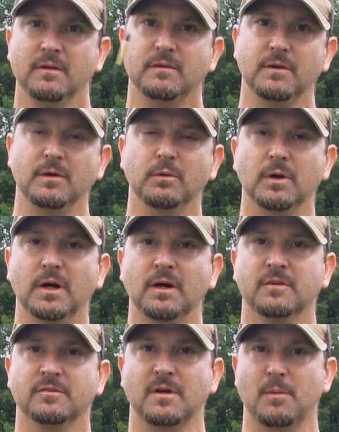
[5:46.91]
to
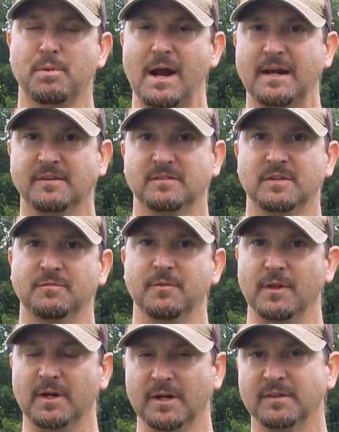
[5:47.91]
start practicing for
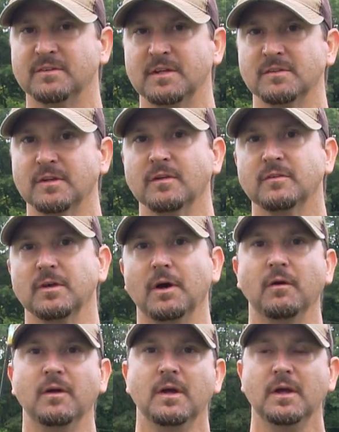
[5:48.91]
the hunting season. So,
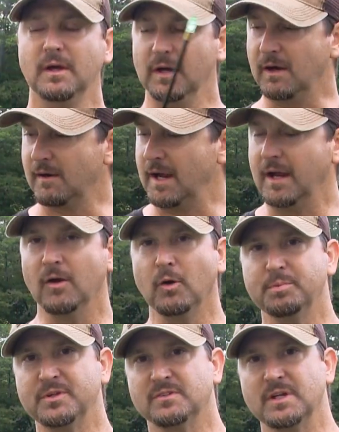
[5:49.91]
all right,
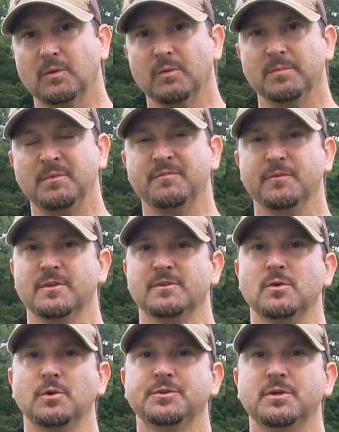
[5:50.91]
hope you stick with me for this
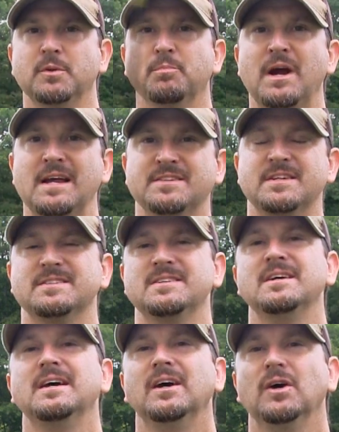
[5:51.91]
whole tuning process.
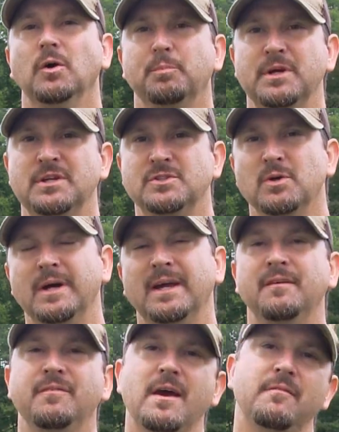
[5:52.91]
Hope you enjoy it.
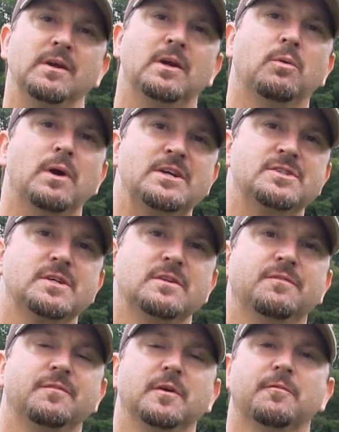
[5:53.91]
If you have any
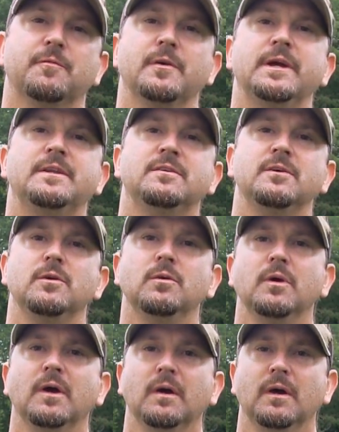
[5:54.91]
questions, feel free to
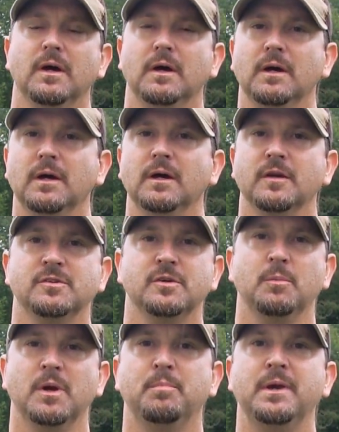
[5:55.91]

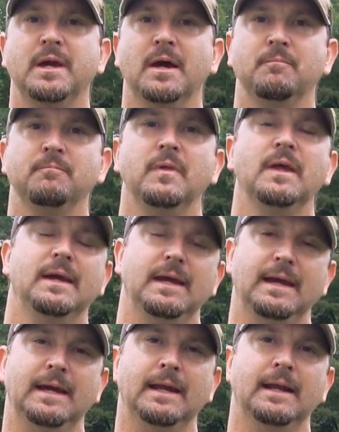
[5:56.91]
shoot me a PM,
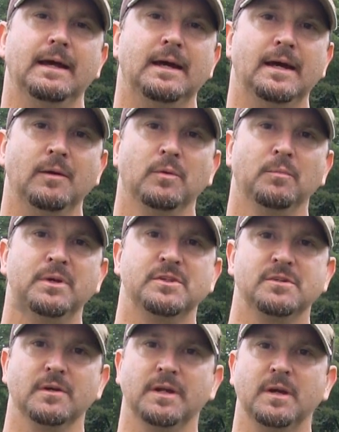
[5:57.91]
and I will be
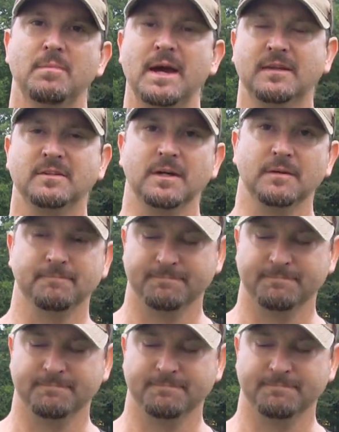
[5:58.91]
sure to get back to you.